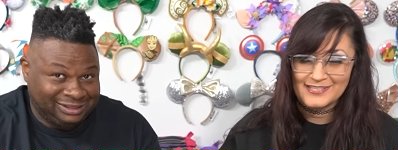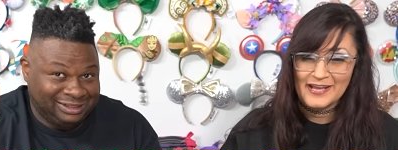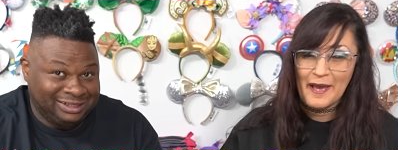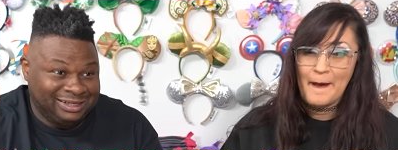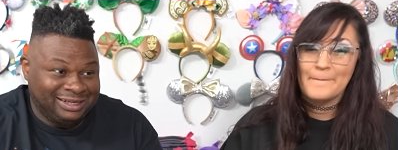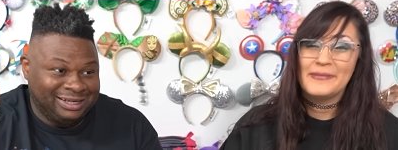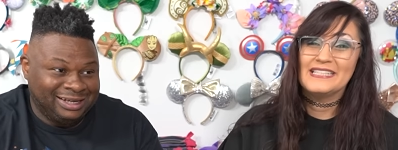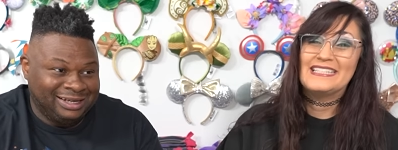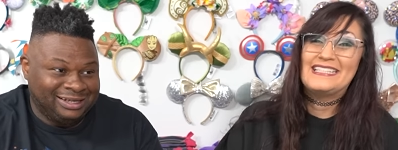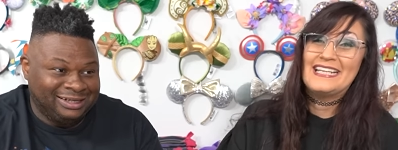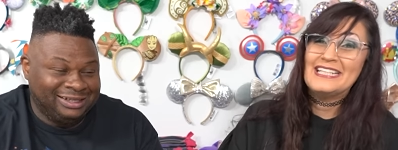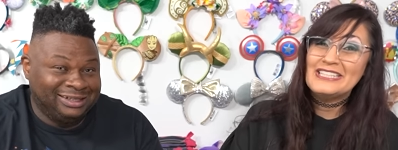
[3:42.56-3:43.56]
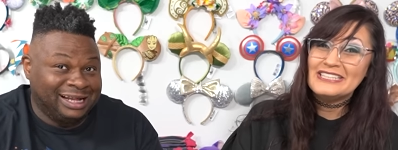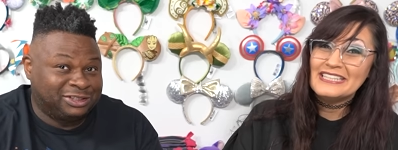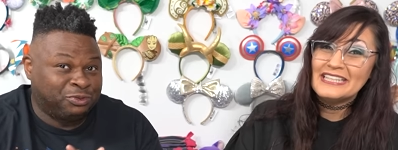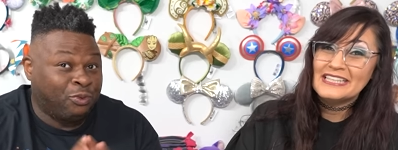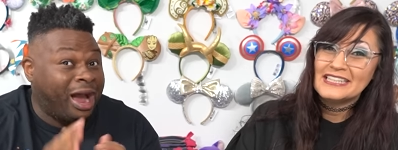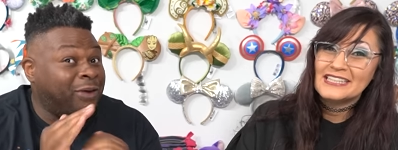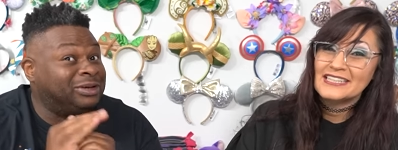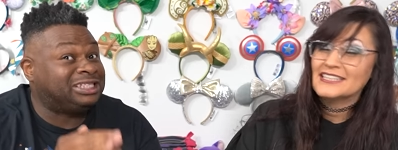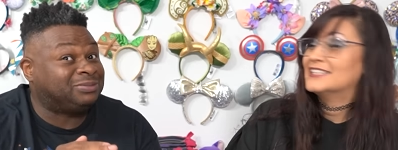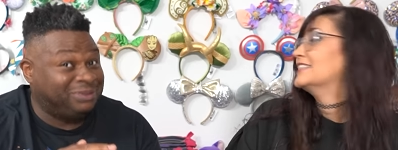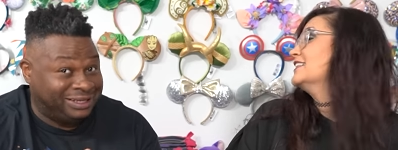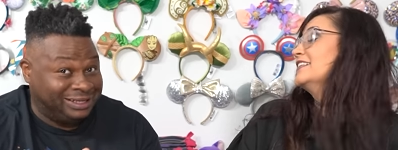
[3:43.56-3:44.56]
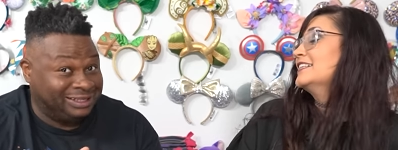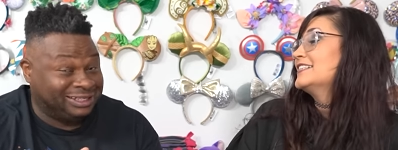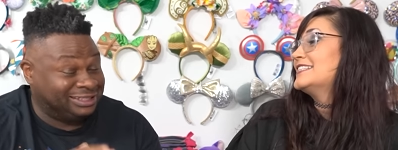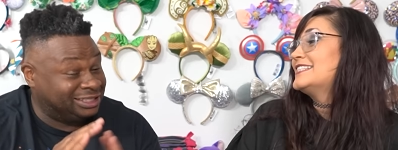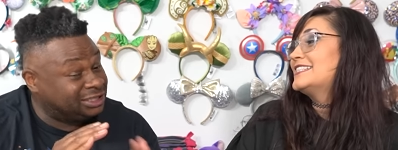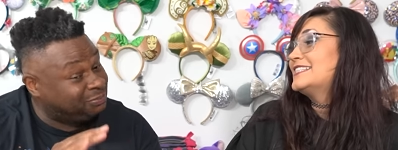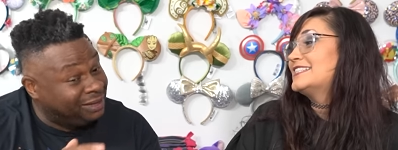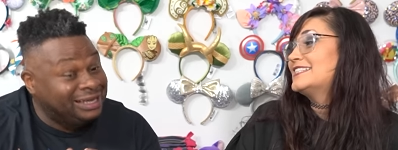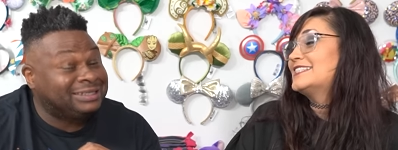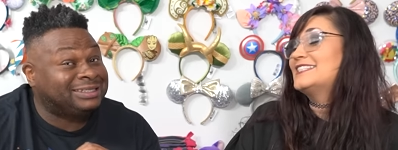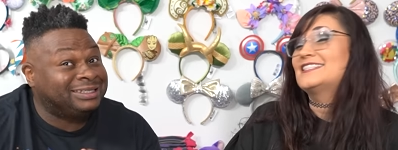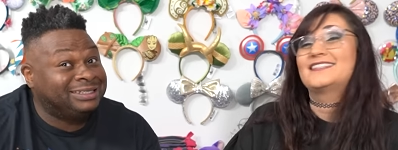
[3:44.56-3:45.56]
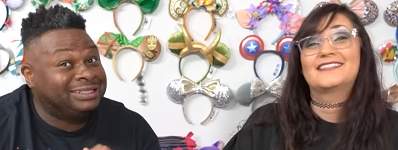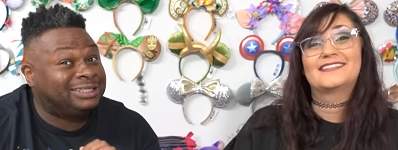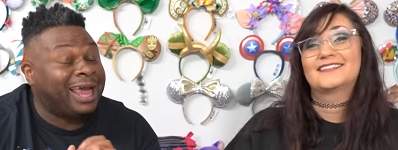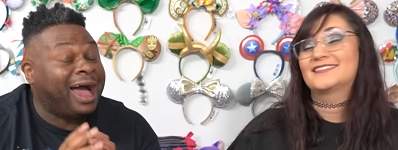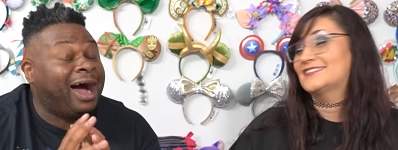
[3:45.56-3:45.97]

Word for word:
Speaker 1: breakfast. But dinner? That's why we split it. Because this place is